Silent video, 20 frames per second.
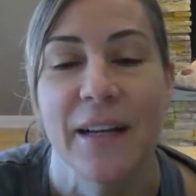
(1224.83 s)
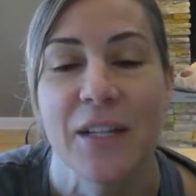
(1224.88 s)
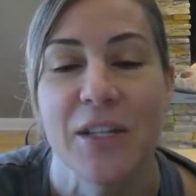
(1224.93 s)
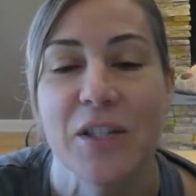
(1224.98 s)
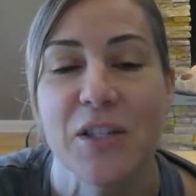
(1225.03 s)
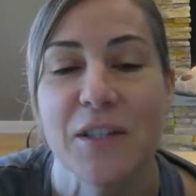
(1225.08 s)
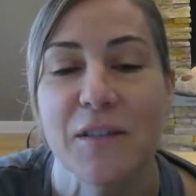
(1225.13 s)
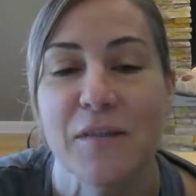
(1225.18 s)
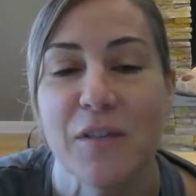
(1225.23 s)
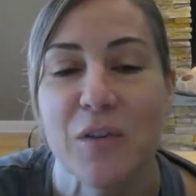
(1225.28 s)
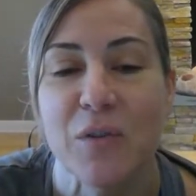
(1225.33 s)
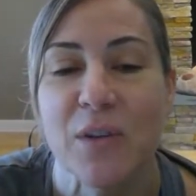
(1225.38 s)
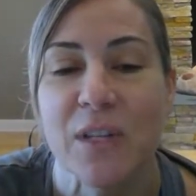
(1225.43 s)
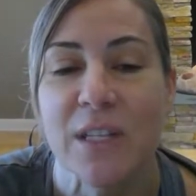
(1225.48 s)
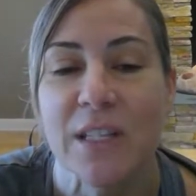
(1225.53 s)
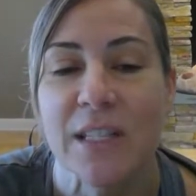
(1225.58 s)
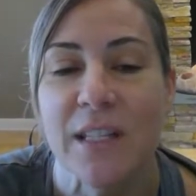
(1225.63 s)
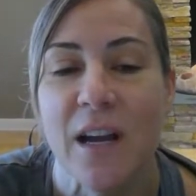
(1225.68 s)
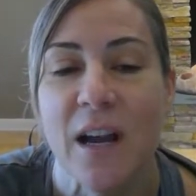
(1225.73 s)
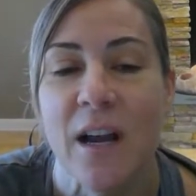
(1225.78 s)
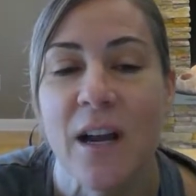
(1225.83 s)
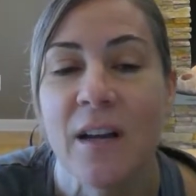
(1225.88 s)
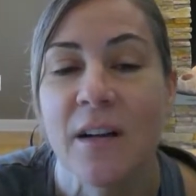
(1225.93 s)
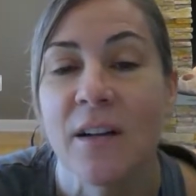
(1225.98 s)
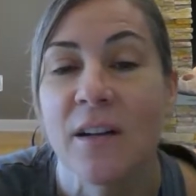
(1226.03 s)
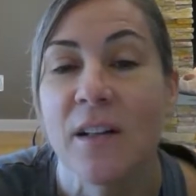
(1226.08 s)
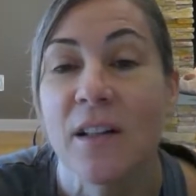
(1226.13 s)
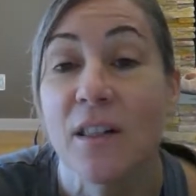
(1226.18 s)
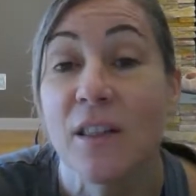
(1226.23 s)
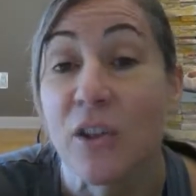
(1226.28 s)
Just focus on
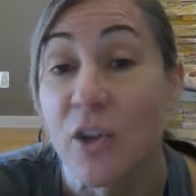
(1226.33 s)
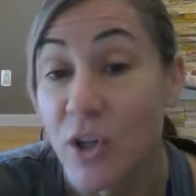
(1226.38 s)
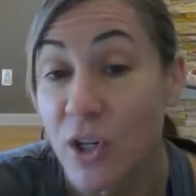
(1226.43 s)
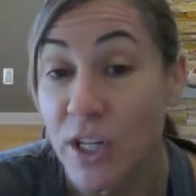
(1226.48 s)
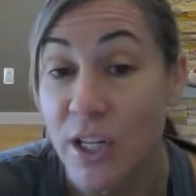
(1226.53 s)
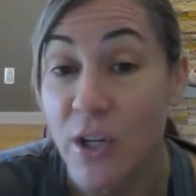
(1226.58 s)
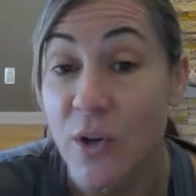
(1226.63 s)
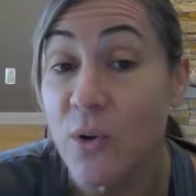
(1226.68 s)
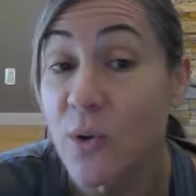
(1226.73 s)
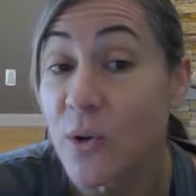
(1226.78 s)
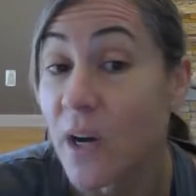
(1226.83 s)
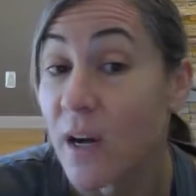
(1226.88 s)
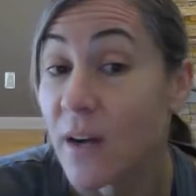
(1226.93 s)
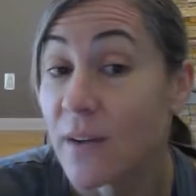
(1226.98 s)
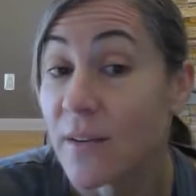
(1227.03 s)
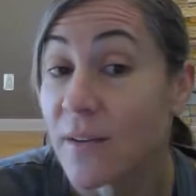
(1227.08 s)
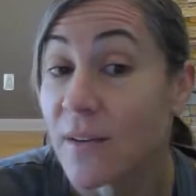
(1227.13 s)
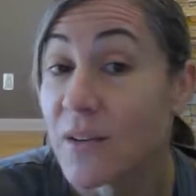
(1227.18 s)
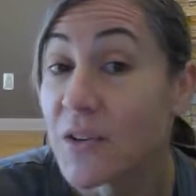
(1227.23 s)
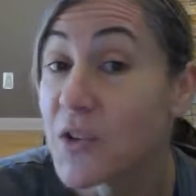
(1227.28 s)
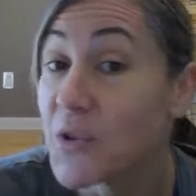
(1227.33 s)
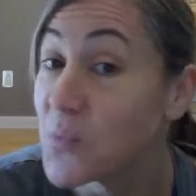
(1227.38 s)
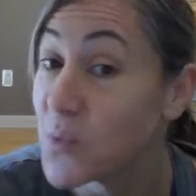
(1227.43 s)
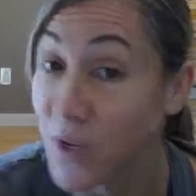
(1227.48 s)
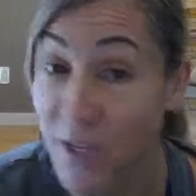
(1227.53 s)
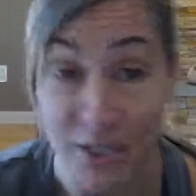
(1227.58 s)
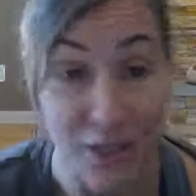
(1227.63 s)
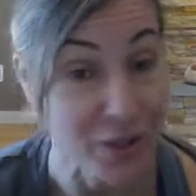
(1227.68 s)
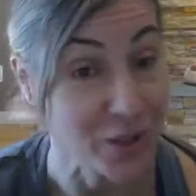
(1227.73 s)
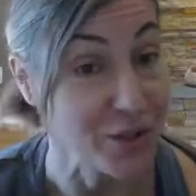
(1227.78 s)
learning yoga. You
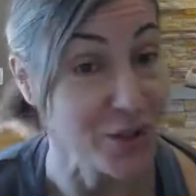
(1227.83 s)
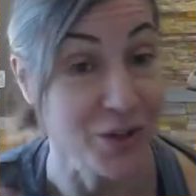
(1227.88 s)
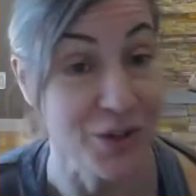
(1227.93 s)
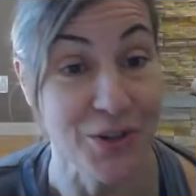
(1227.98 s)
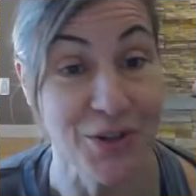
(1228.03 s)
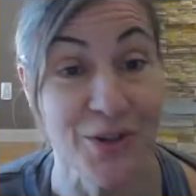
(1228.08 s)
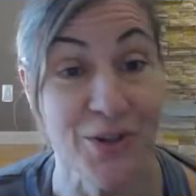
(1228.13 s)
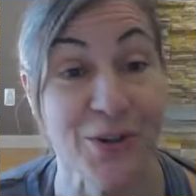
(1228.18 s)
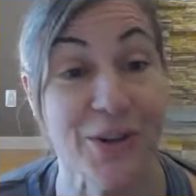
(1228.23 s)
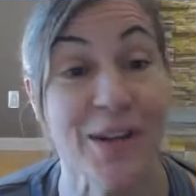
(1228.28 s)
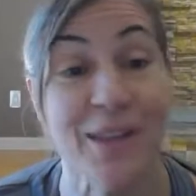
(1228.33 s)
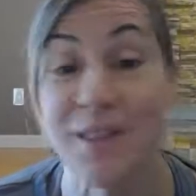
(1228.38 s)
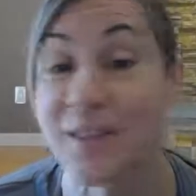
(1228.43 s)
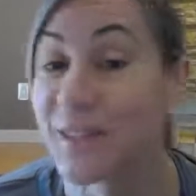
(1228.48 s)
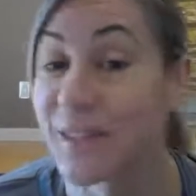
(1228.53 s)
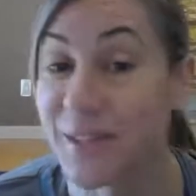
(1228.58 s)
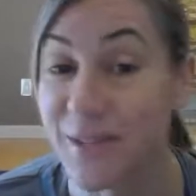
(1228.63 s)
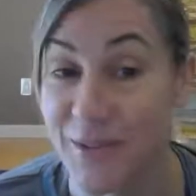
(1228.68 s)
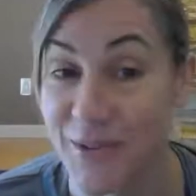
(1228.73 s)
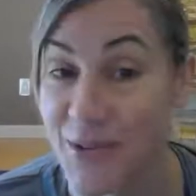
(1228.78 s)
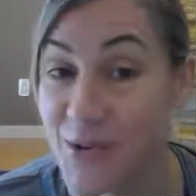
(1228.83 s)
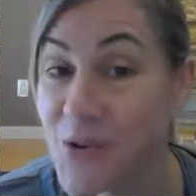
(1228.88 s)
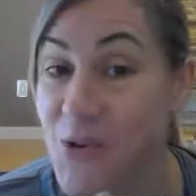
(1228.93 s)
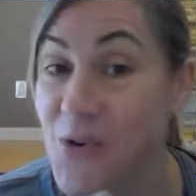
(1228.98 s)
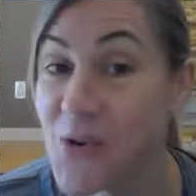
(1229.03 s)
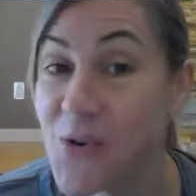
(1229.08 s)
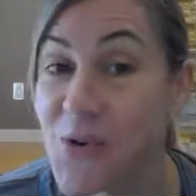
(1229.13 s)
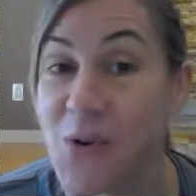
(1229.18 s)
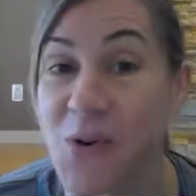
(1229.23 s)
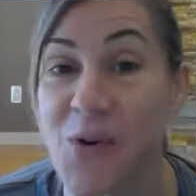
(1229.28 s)
wanted to learn yoga? This is the
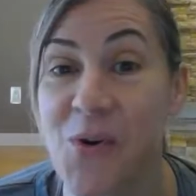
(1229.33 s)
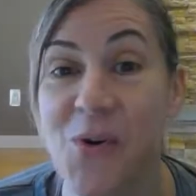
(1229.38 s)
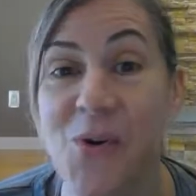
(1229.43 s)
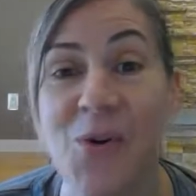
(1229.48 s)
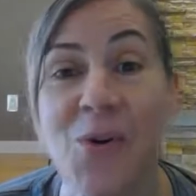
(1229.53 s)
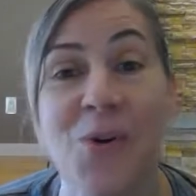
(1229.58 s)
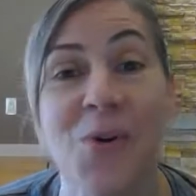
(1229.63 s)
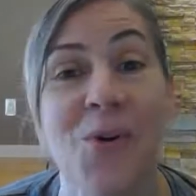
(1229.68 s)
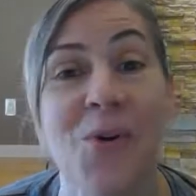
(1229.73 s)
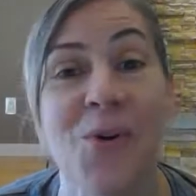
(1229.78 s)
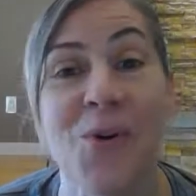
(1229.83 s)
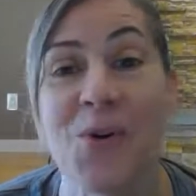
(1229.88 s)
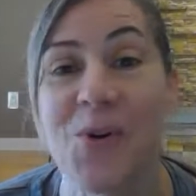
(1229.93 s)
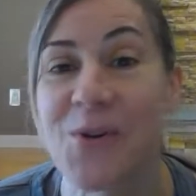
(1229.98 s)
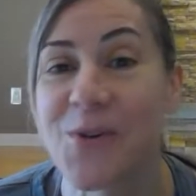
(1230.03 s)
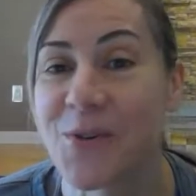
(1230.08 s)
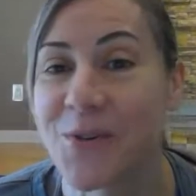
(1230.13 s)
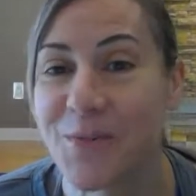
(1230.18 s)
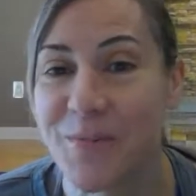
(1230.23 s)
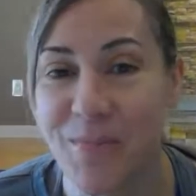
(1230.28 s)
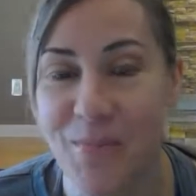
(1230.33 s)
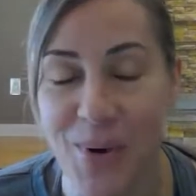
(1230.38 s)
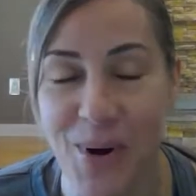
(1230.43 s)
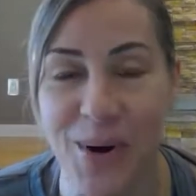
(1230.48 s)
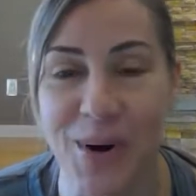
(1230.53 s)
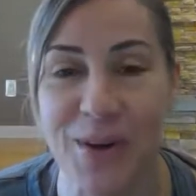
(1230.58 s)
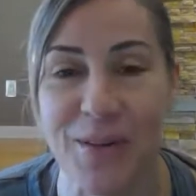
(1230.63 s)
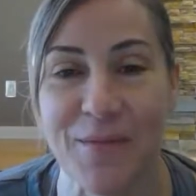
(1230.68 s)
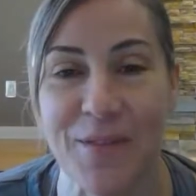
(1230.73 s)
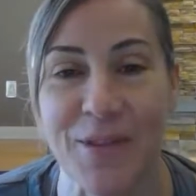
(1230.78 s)
whole
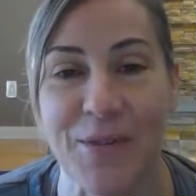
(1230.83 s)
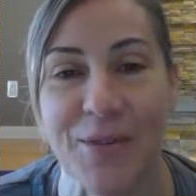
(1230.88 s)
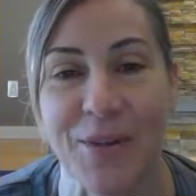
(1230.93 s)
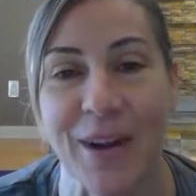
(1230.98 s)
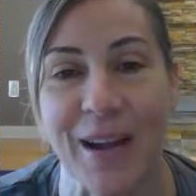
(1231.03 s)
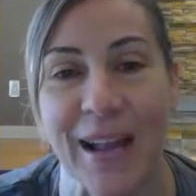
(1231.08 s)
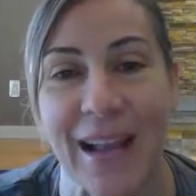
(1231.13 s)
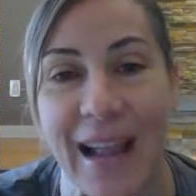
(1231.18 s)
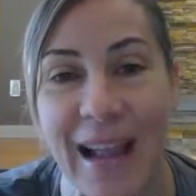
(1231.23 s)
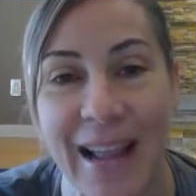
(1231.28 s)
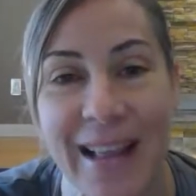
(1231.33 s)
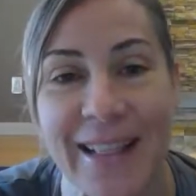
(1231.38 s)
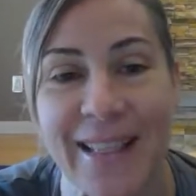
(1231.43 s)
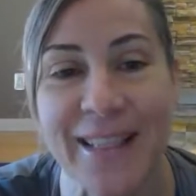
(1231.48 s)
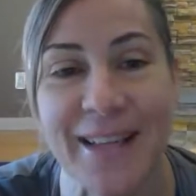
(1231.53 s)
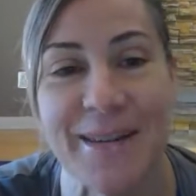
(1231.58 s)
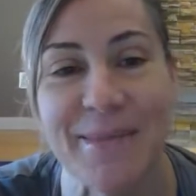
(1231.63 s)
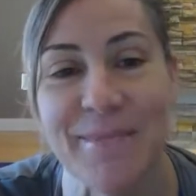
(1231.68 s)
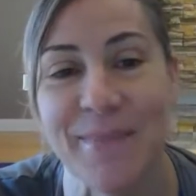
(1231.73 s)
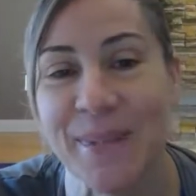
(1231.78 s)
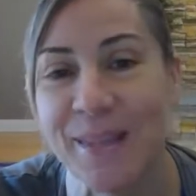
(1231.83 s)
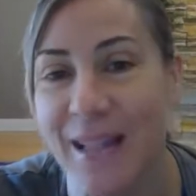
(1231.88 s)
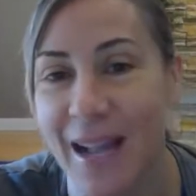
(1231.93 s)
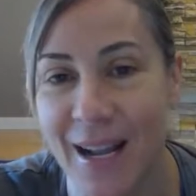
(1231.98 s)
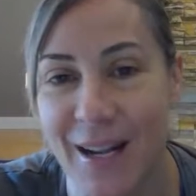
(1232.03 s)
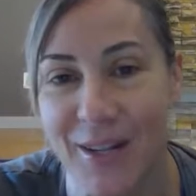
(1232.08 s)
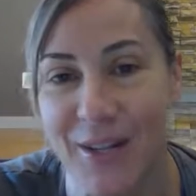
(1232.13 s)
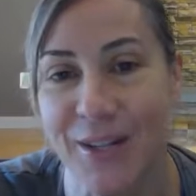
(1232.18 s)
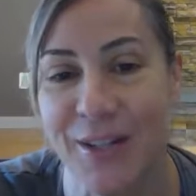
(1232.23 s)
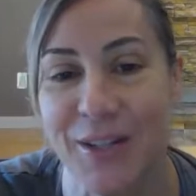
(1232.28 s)
part of yoga. 8 limbs,
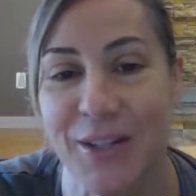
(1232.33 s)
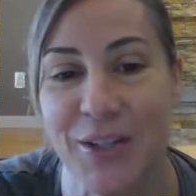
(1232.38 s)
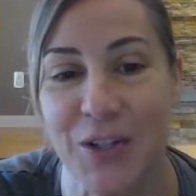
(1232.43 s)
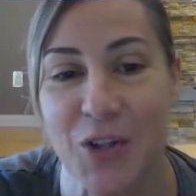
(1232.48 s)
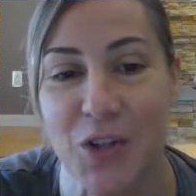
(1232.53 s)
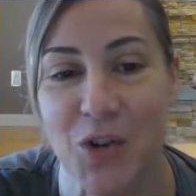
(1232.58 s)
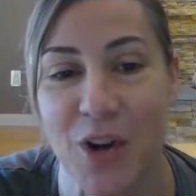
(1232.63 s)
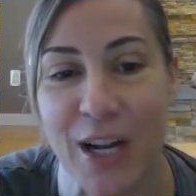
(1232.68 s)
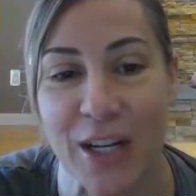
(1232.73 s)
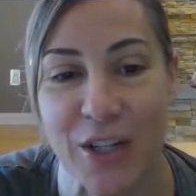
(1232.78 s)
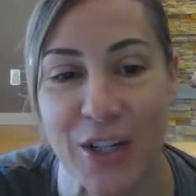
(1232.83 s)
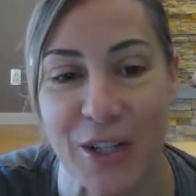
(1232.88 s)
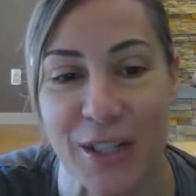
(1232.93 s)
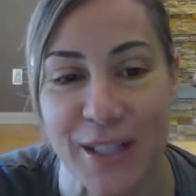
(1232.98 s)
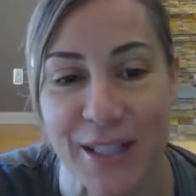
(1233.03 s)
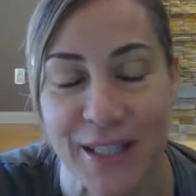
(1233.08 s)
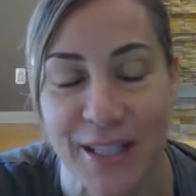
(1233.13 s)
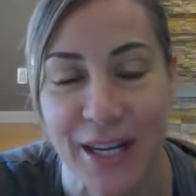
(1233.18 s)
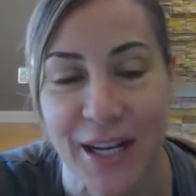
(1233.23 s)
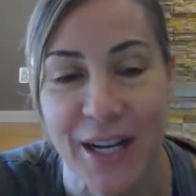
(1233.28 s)
not just the stretches.